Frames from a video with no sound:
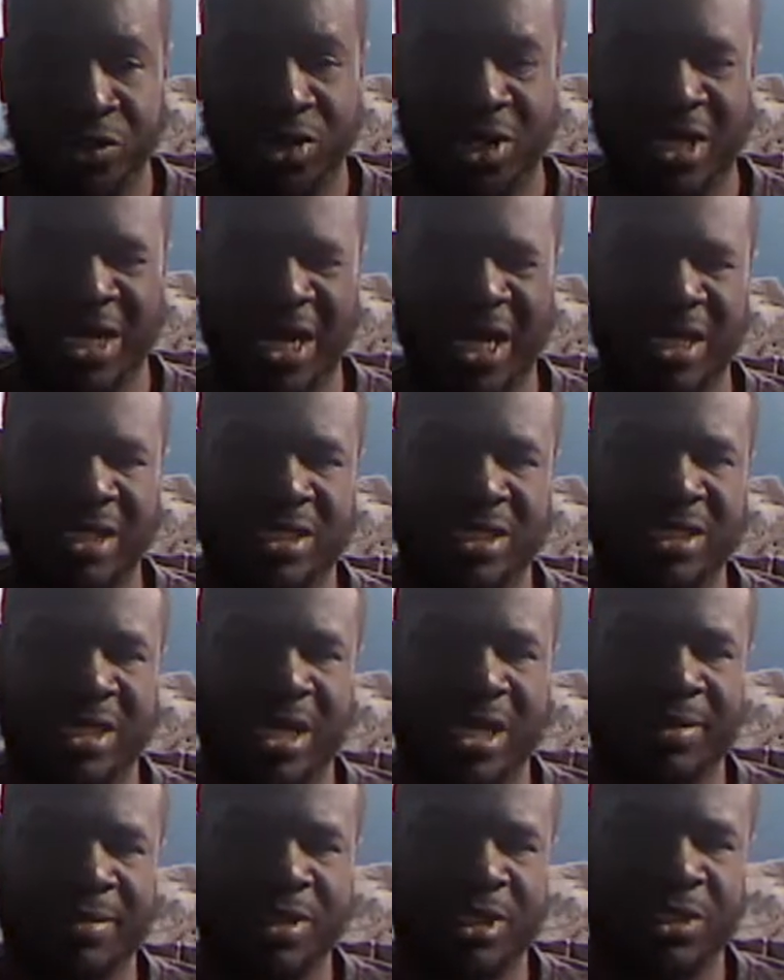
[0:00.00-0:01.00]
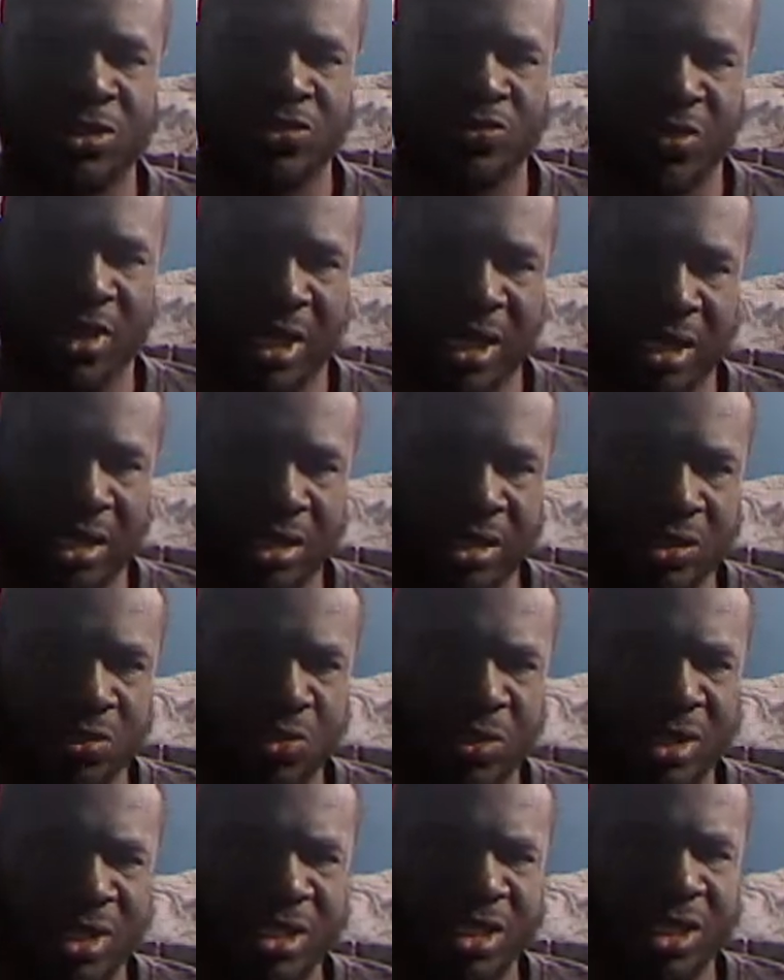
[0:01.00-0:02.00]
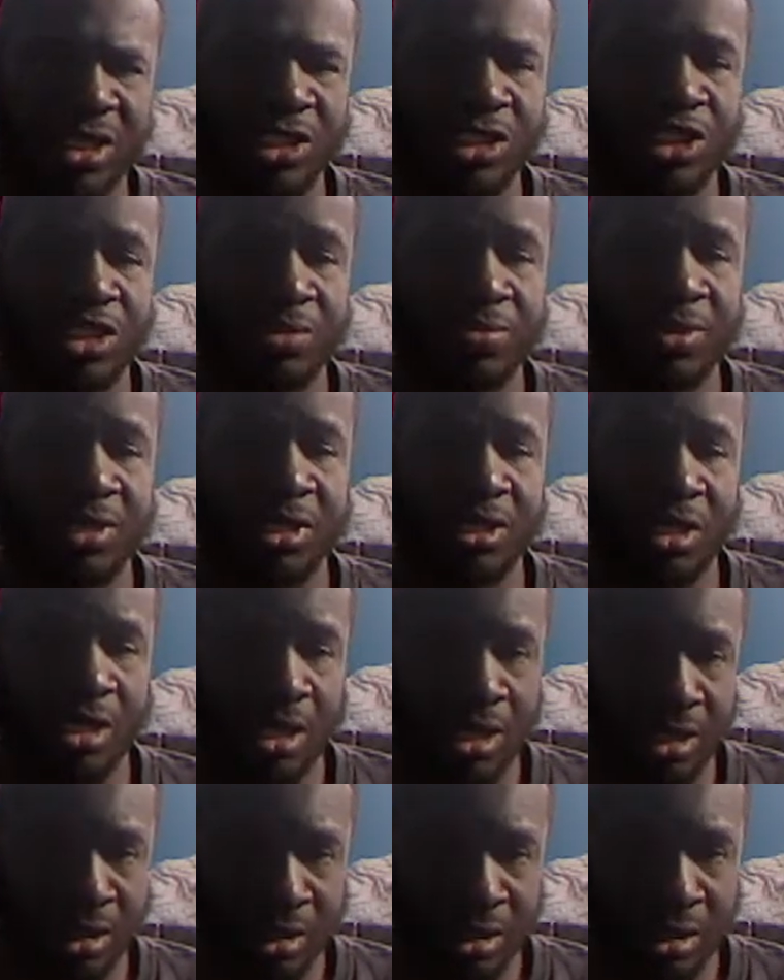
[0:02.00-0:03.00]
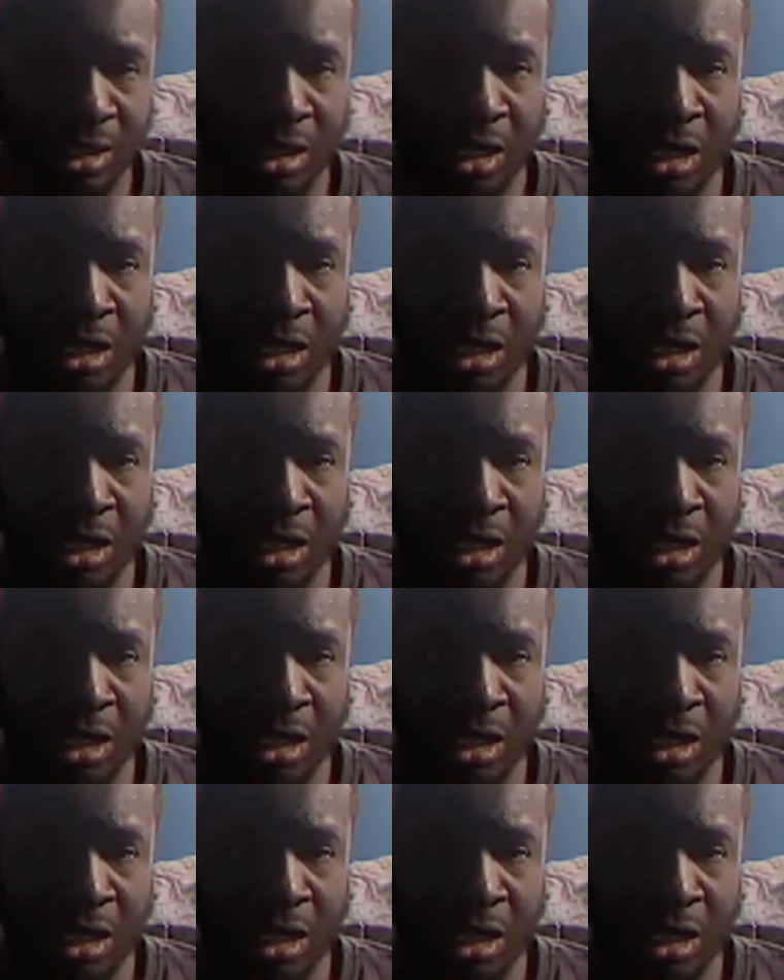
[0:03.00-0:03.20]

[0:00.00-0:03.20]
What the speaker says: God's timing is right. It's when things should be done.